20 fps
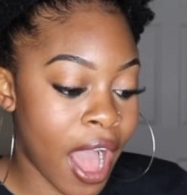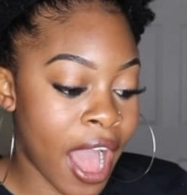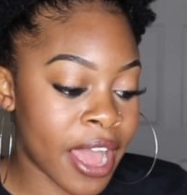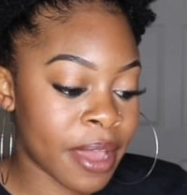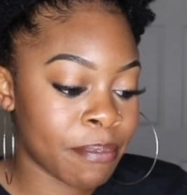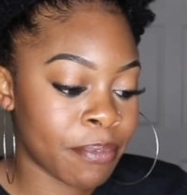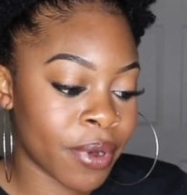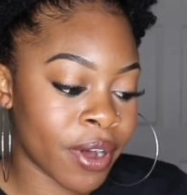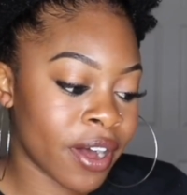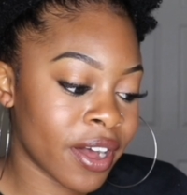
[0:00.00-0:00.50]
I
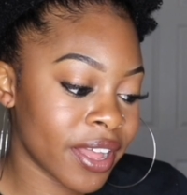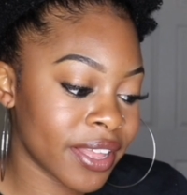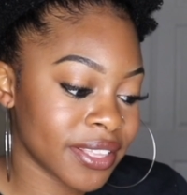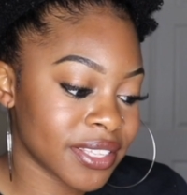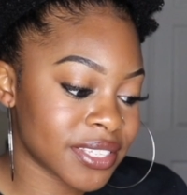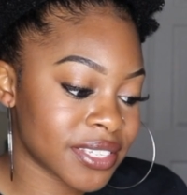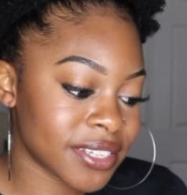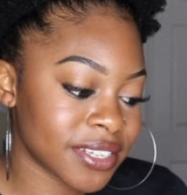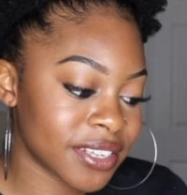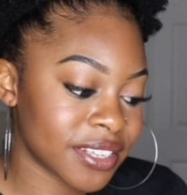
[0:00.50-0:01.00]

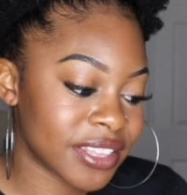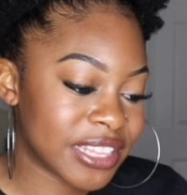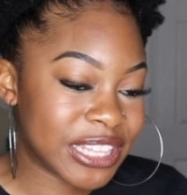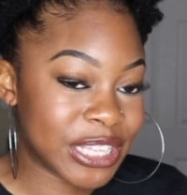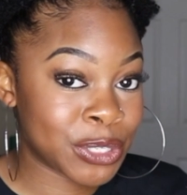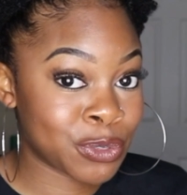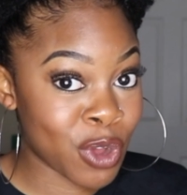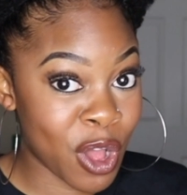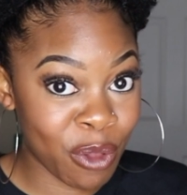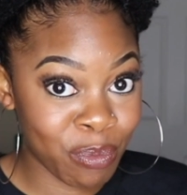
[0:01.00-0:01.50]
bought the
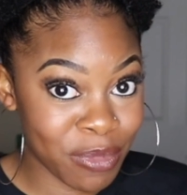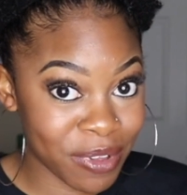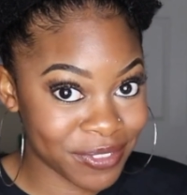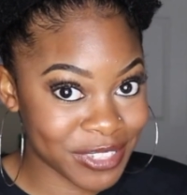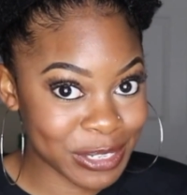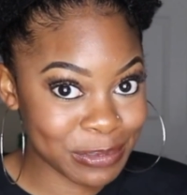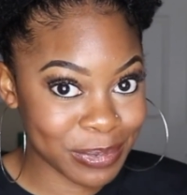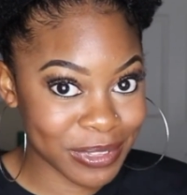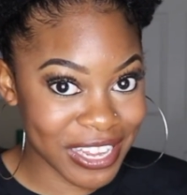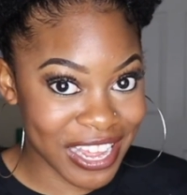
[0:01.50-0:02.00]
12-month
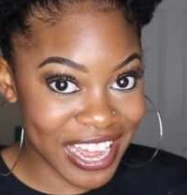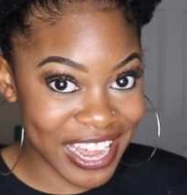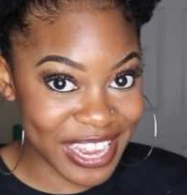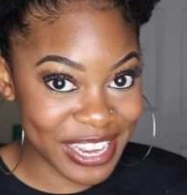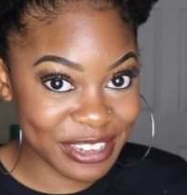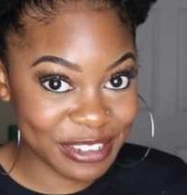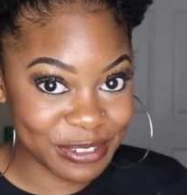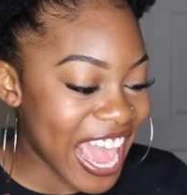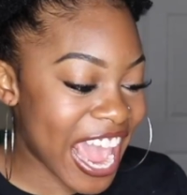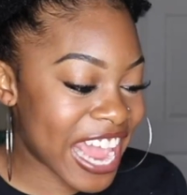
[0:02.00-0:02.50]

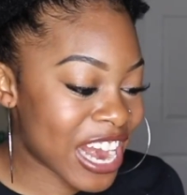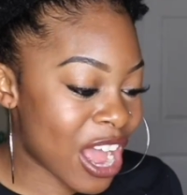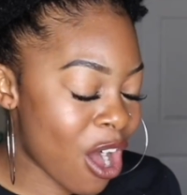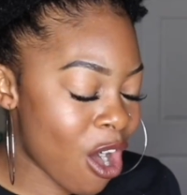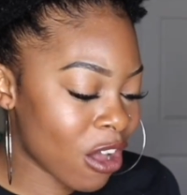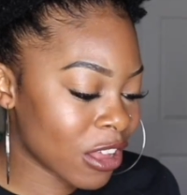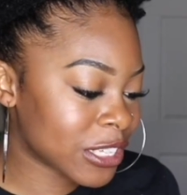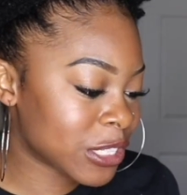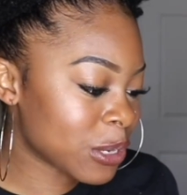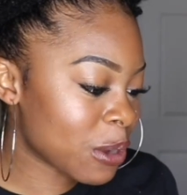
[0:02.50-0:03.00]
supply, and I
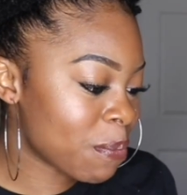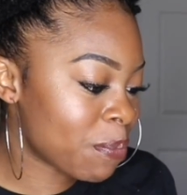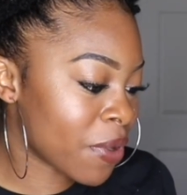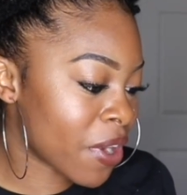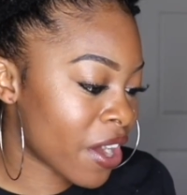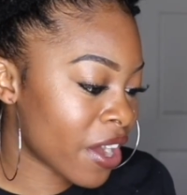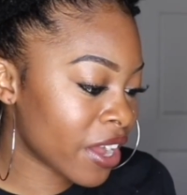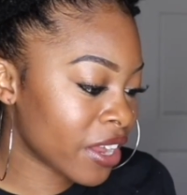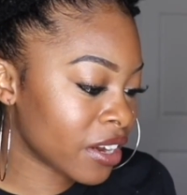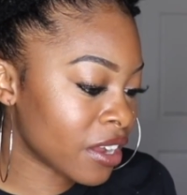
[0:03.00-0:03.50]
also
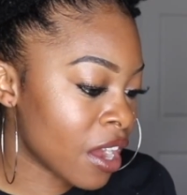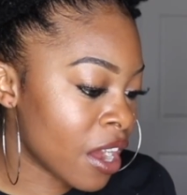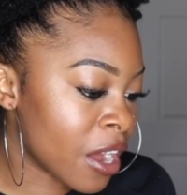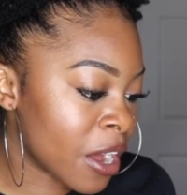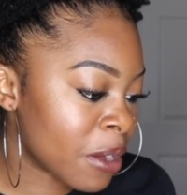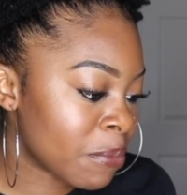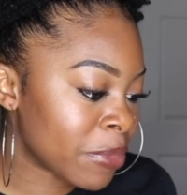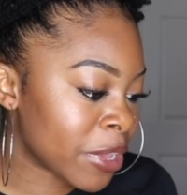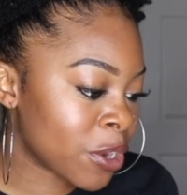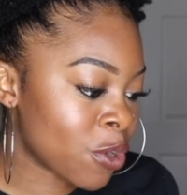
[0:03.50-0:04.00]
bought
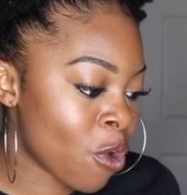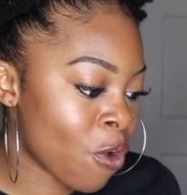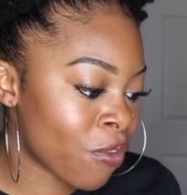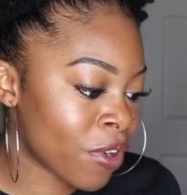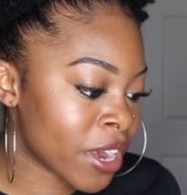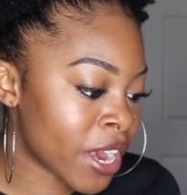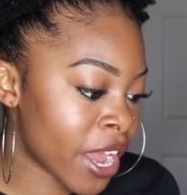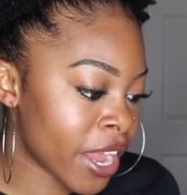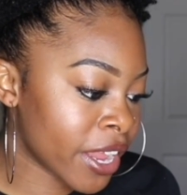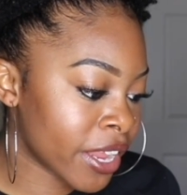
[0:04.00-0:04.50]
an
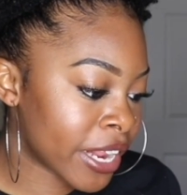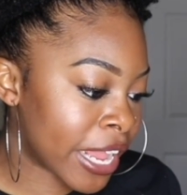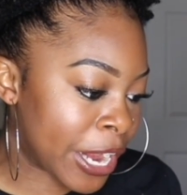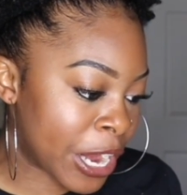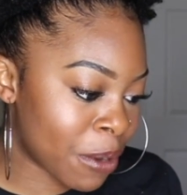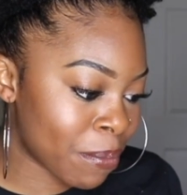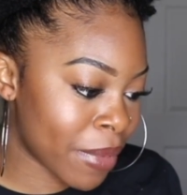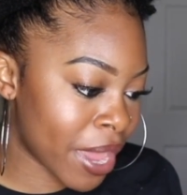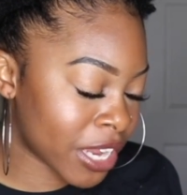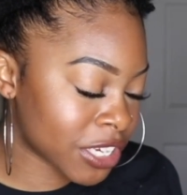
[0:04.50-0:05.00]
overnight
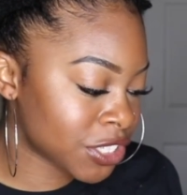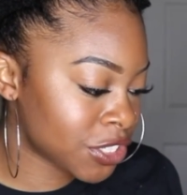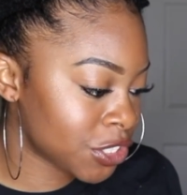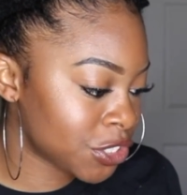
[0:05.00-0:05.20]
hair mask to